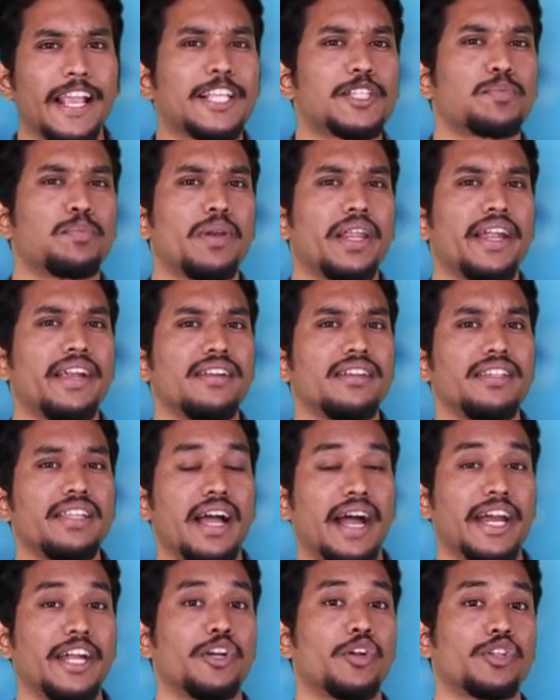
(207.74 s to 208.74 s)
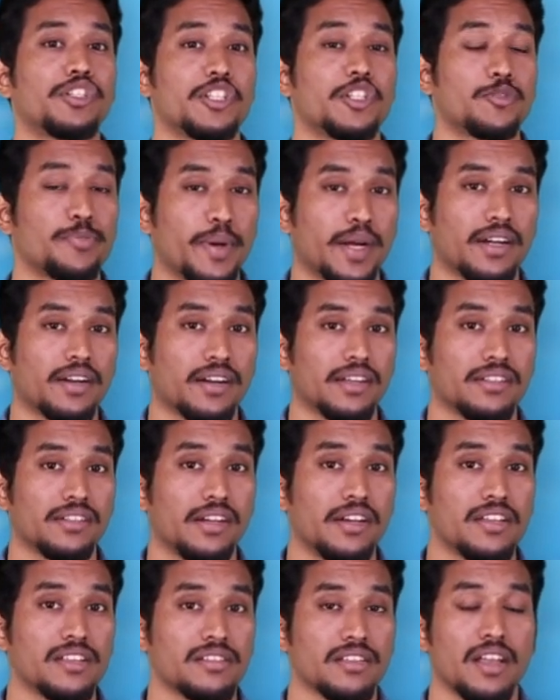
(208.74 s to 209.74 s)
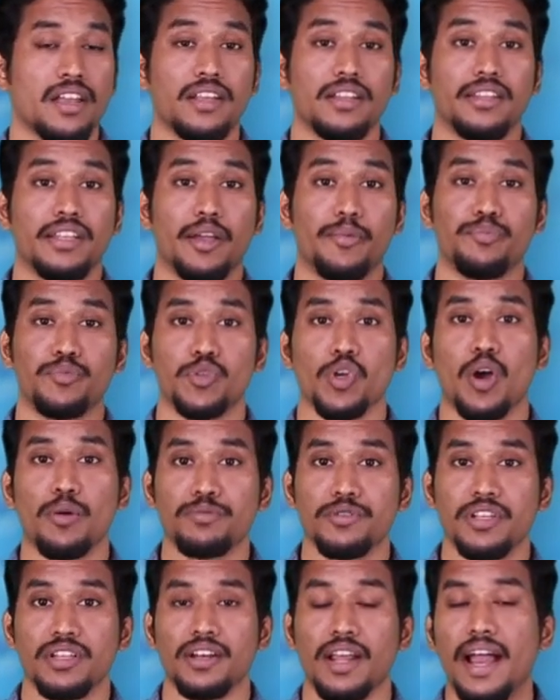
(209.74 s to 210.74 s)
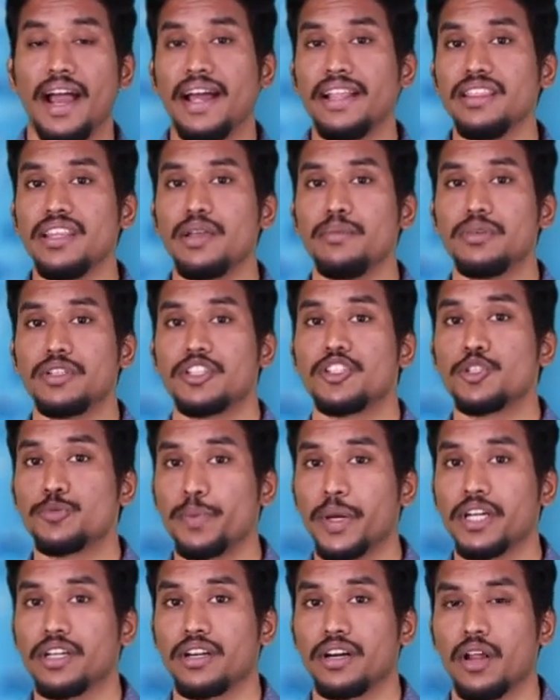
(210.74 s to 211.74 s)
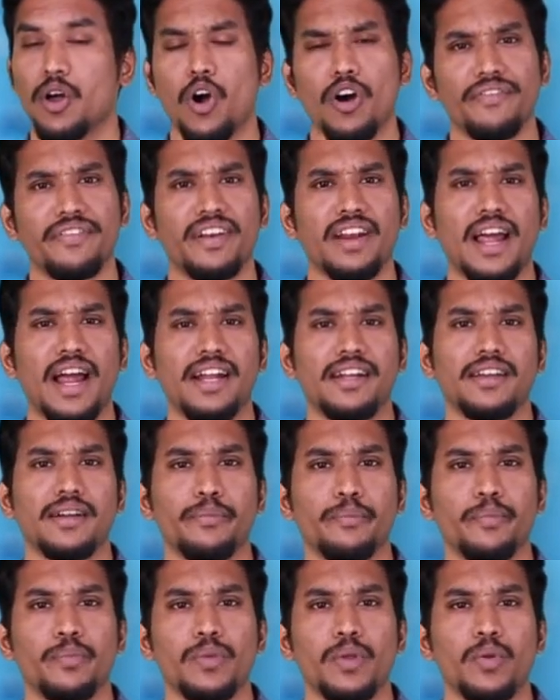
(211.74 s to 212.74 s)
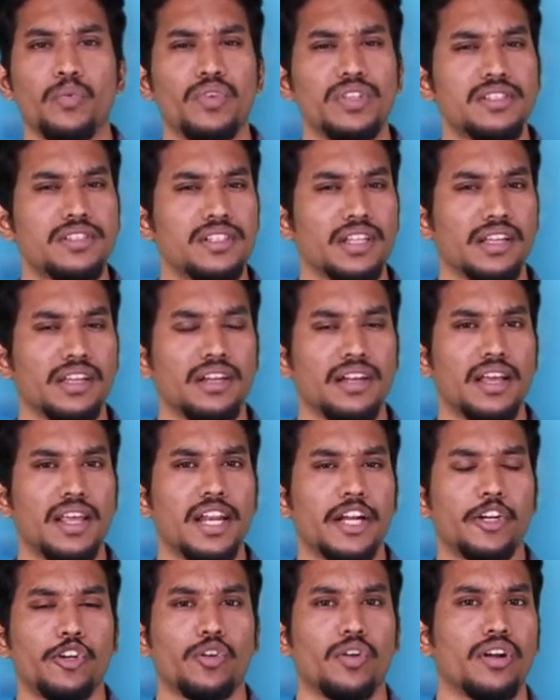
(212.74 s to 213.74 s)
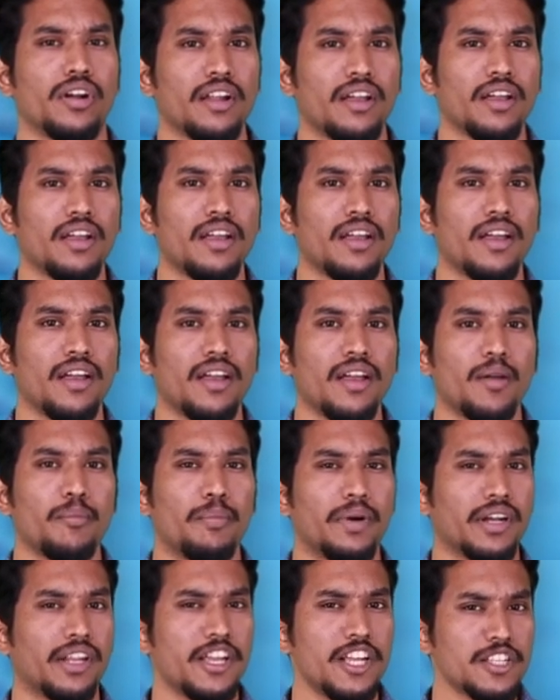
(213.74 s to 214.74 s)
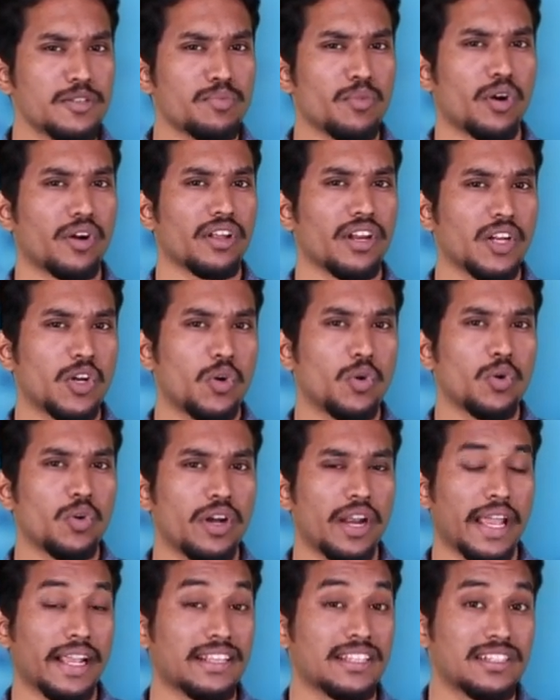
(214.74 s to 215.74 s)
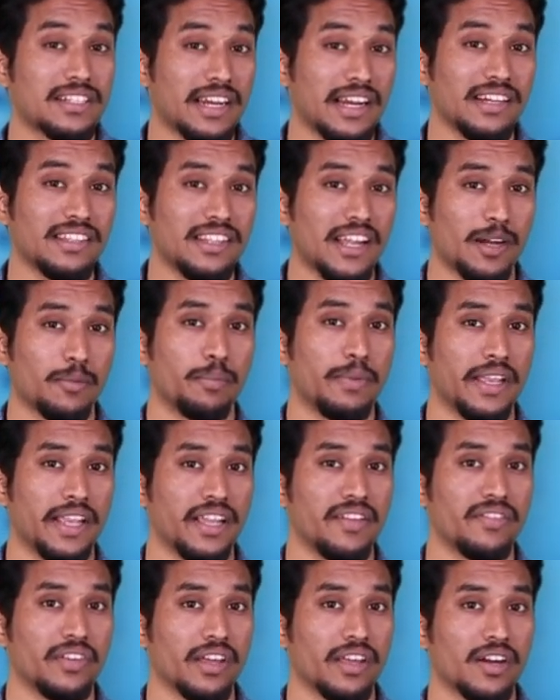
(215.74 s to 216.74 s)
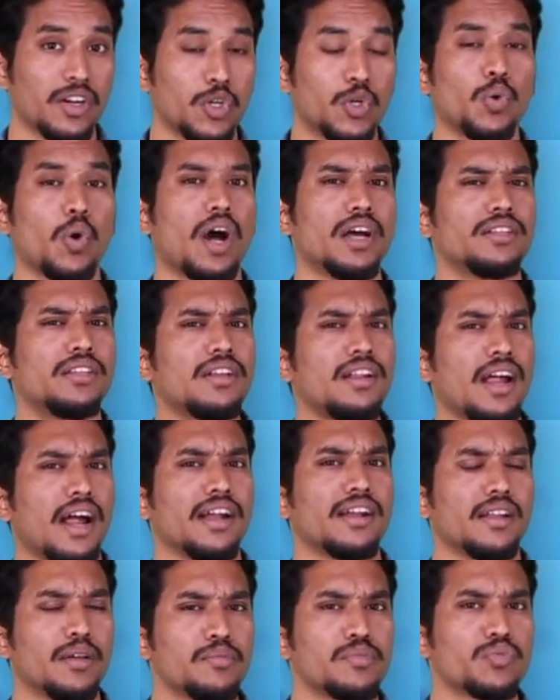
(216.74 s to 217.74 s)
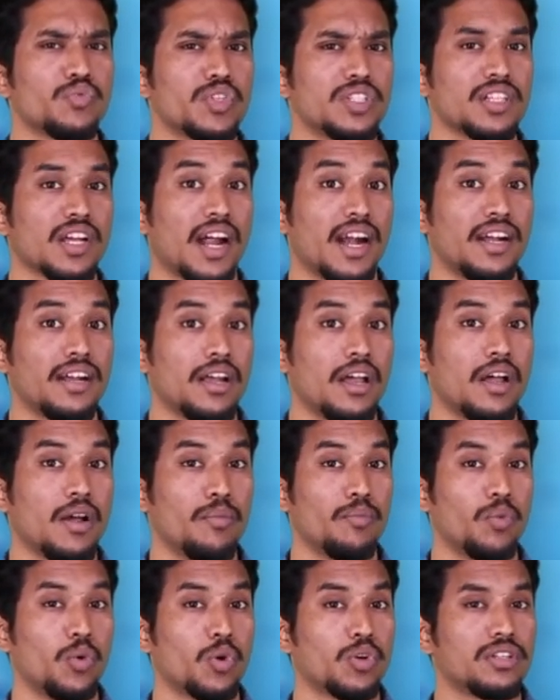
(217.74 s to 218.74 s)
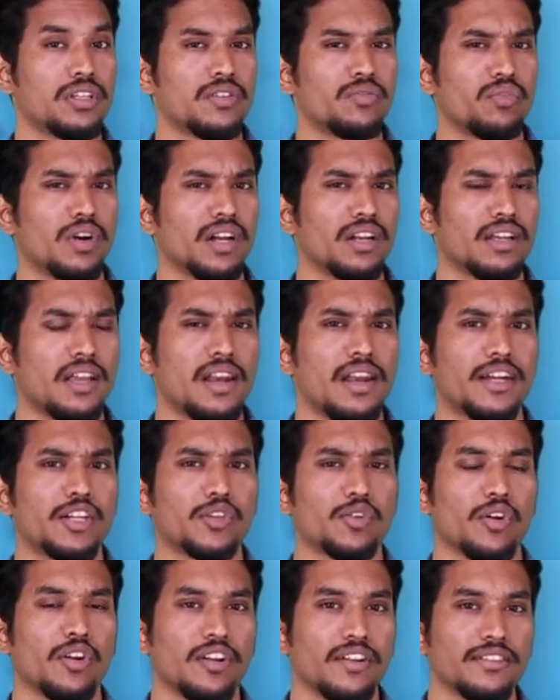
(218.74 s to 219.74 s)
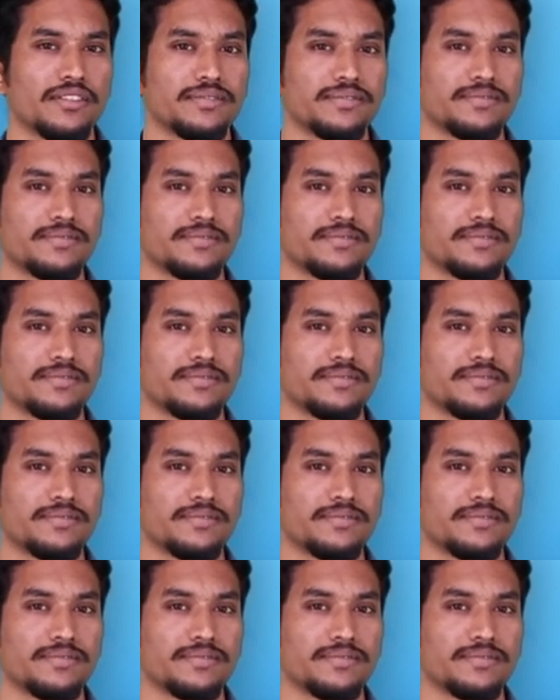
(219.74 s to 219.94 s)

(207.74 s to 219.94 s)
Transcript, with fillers: explained the hydrogen spectra, that is, the absorption and the emission spectra of an atom with single electron. But his model couldn't extend that behavior to other atoms which had more than one electron.